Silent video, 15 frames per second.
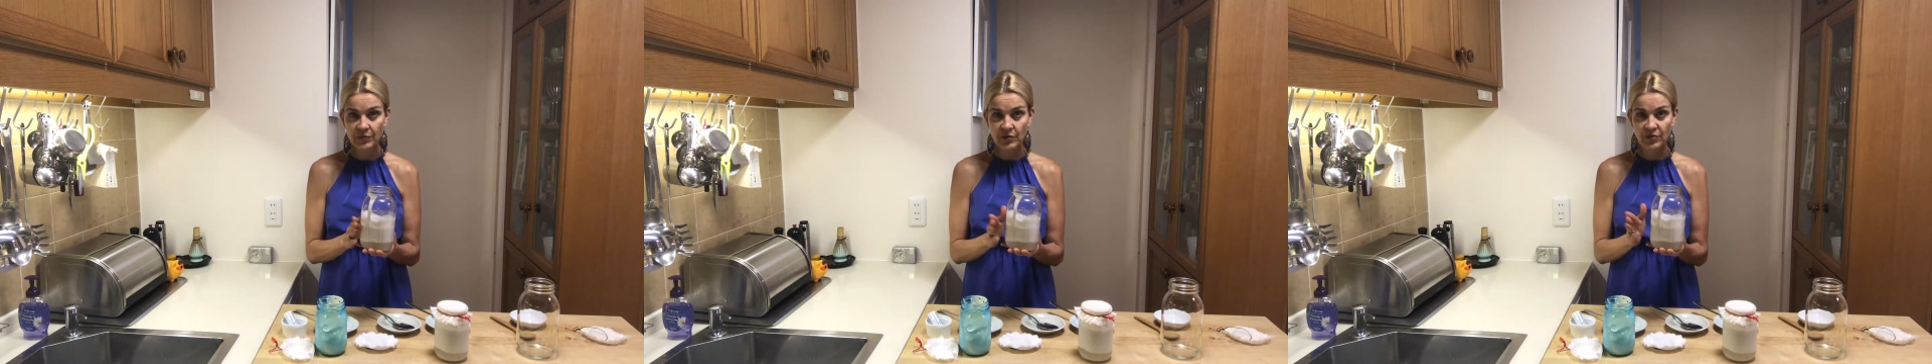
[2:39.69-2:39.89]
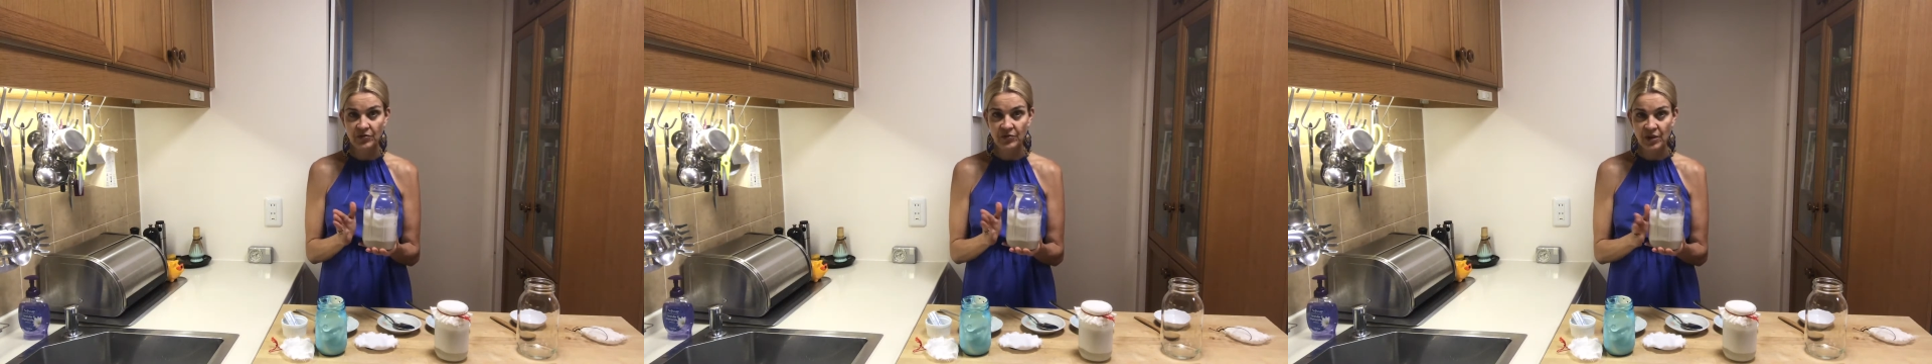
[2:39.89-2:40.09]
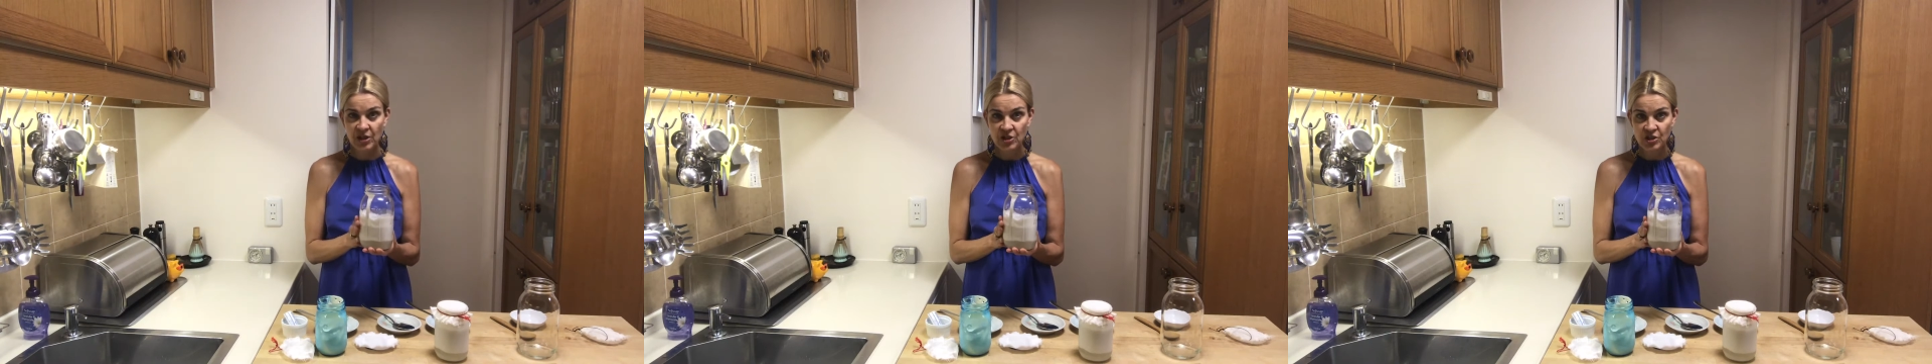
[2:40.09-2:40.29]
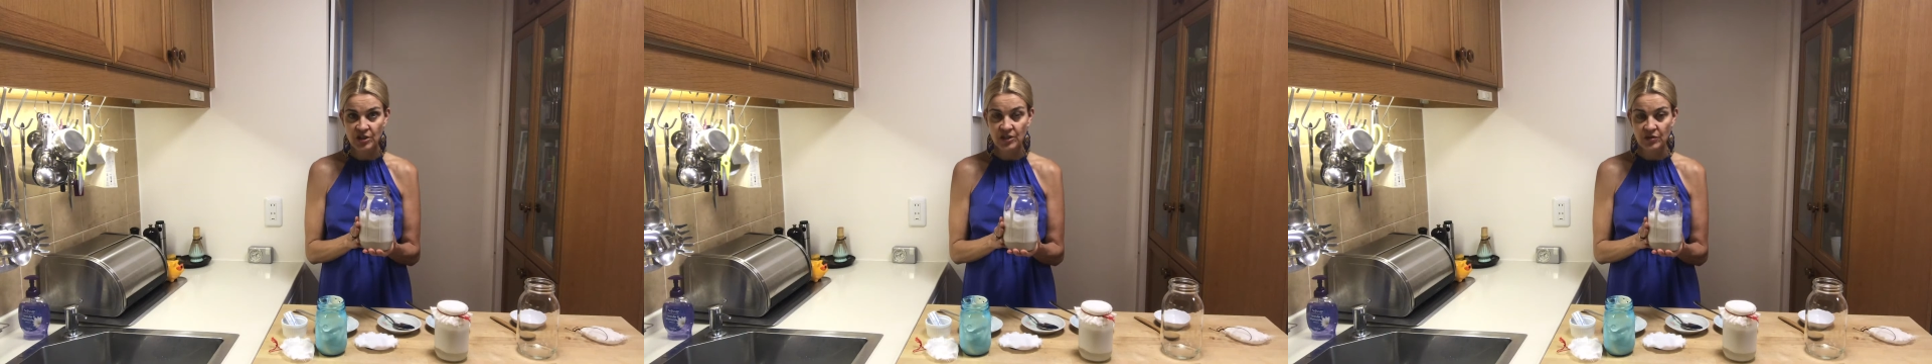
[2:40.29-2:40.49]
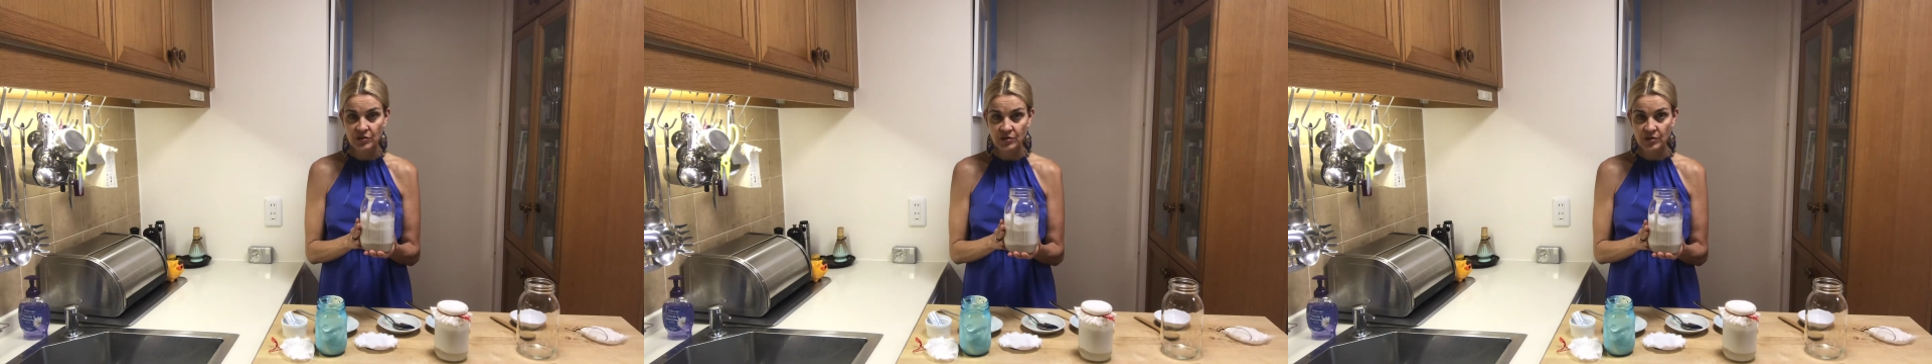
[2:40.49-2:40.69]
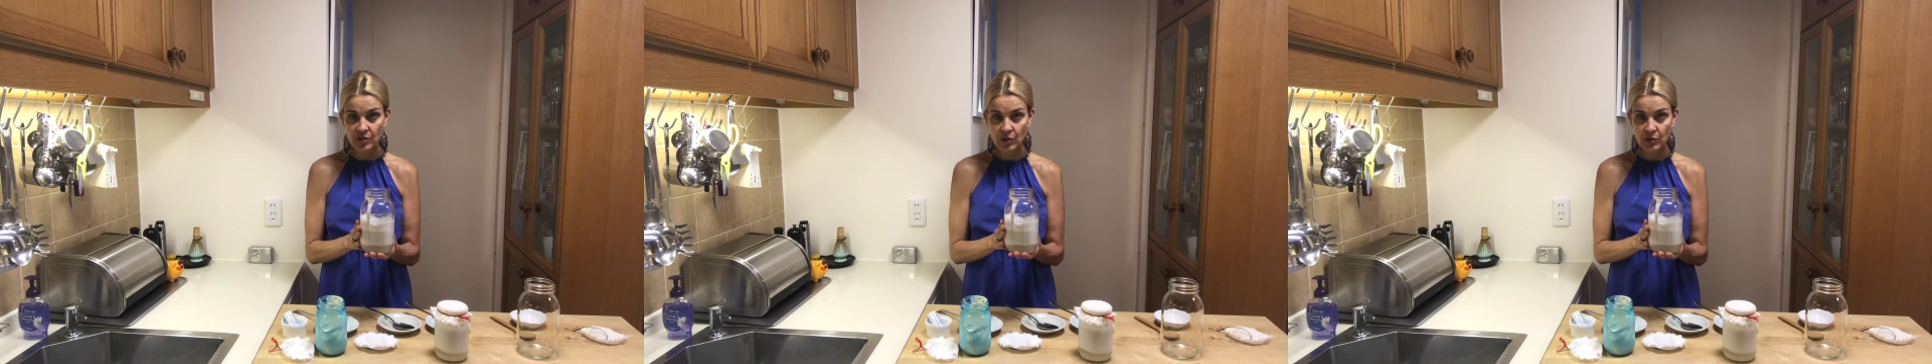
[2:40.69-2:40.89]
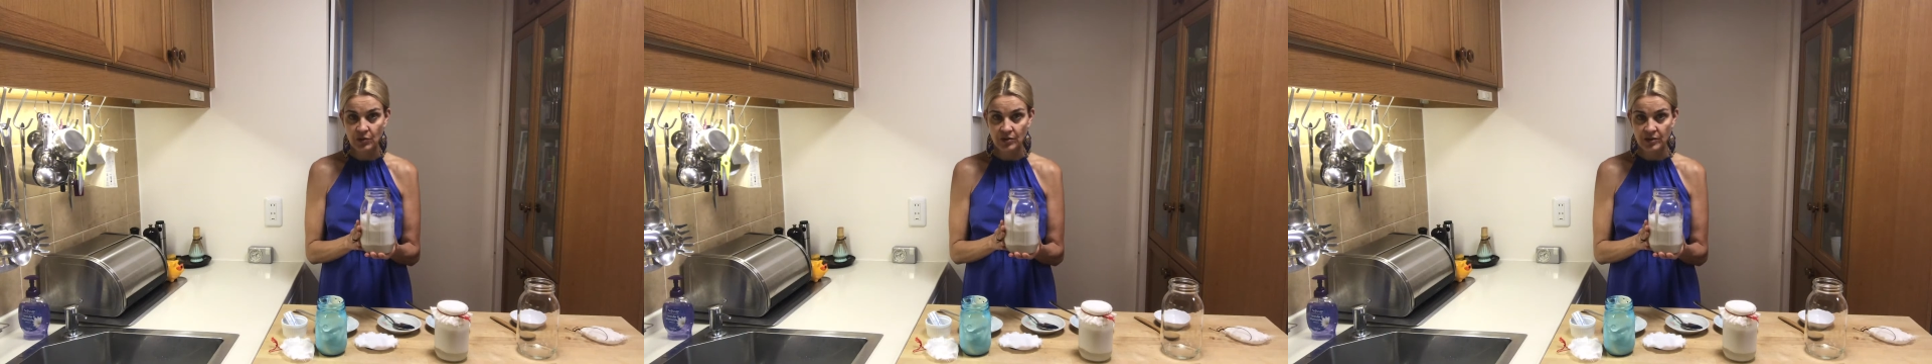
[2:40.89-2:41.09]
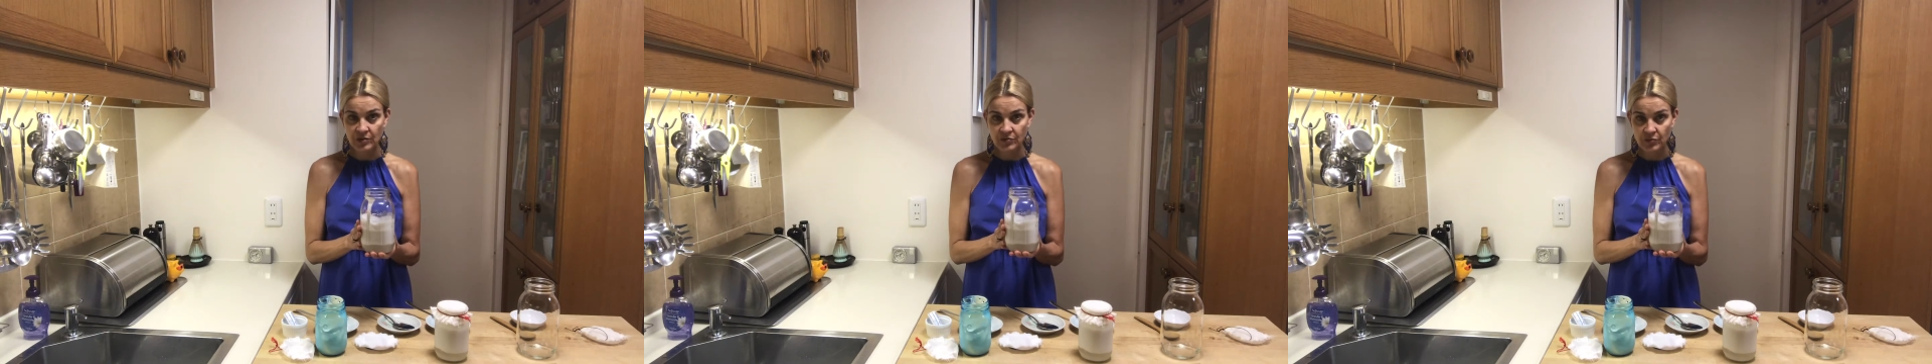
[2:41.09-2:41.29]
flesh and
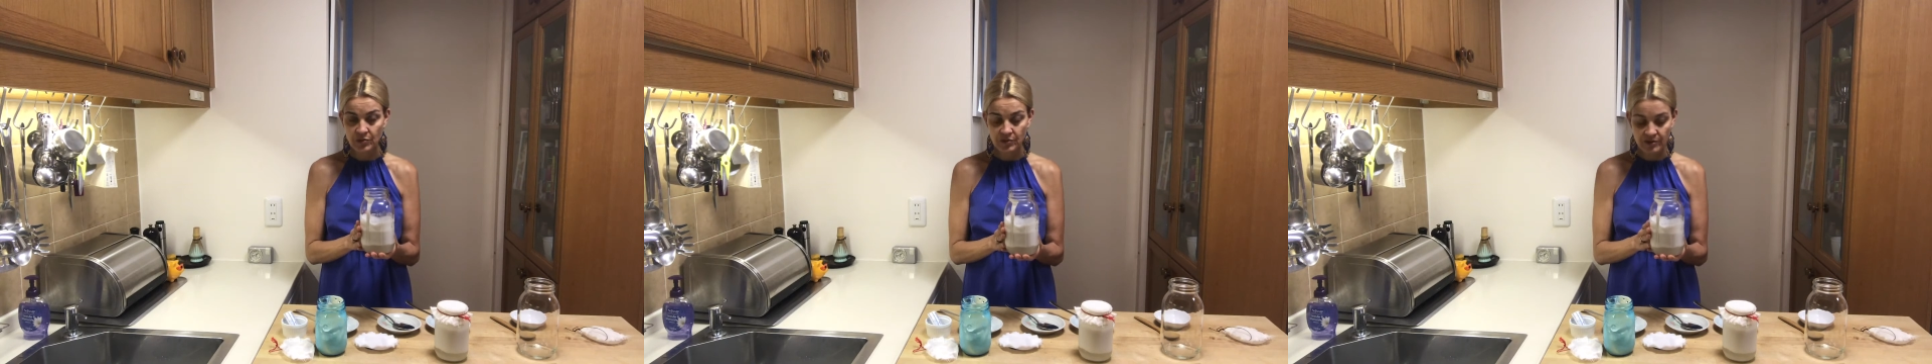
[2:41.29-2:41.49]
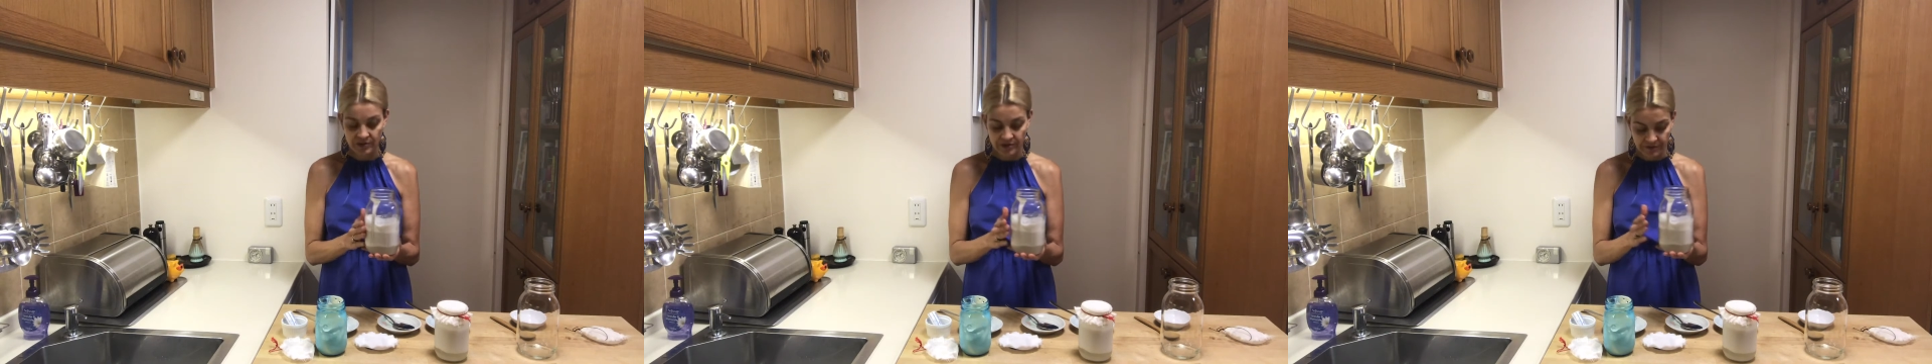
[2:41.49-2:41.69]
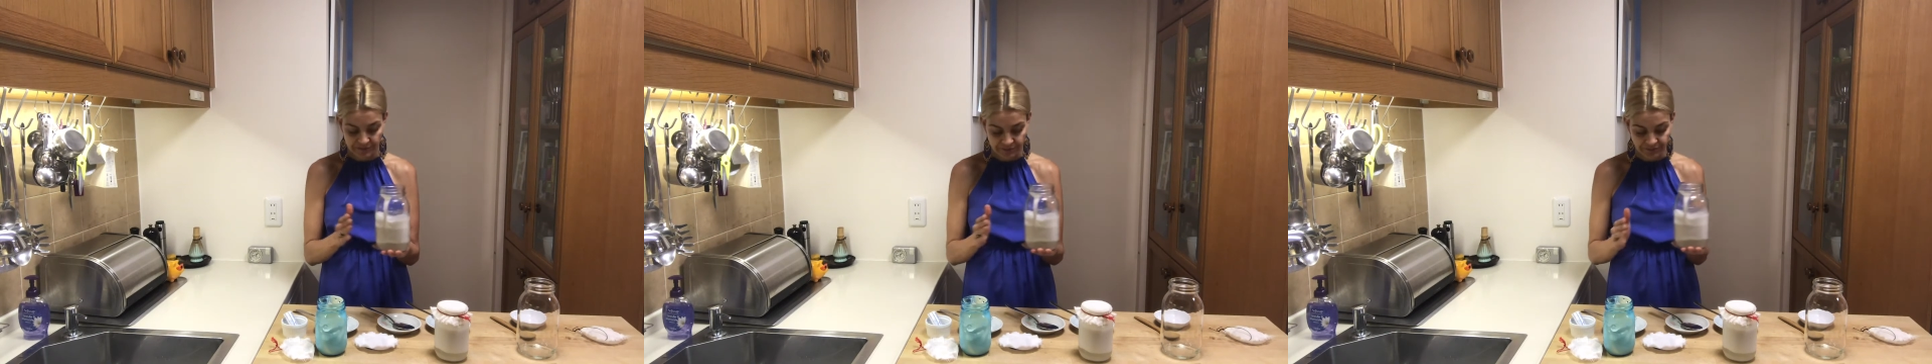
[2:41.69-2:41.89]
coconut water.